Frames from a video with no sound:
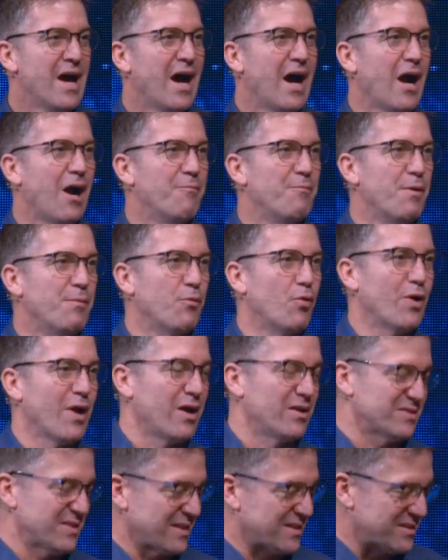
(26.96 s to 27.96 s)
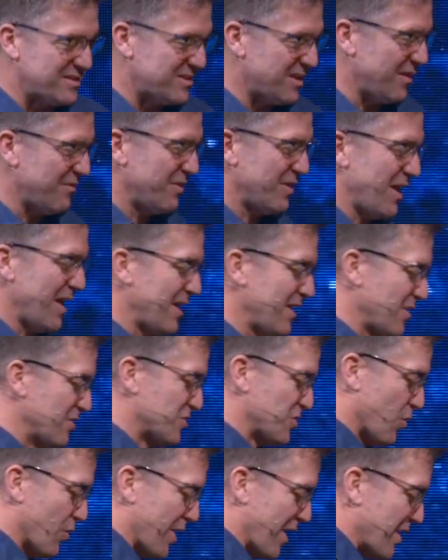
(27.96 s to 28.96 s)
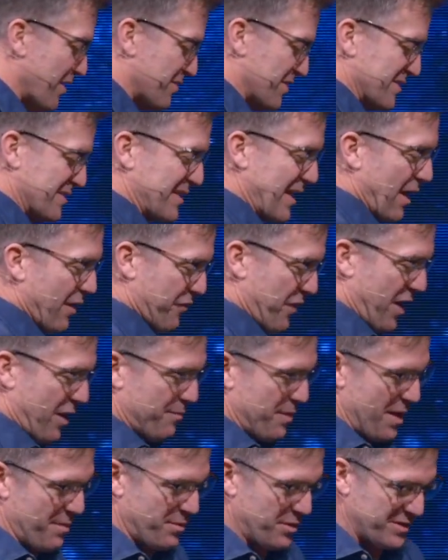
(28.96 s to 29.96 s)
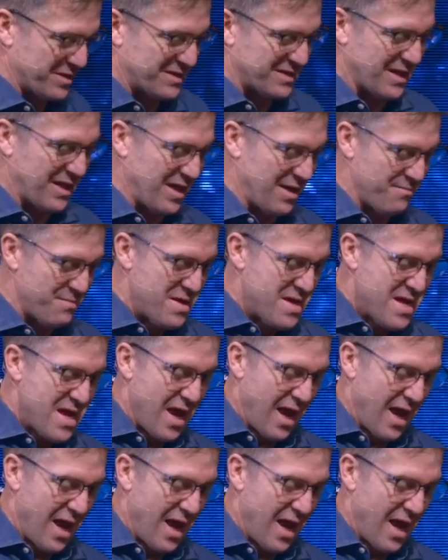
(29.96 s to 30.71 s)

I remember when I was like seven, eight years old, I lived in South Alabama at the time,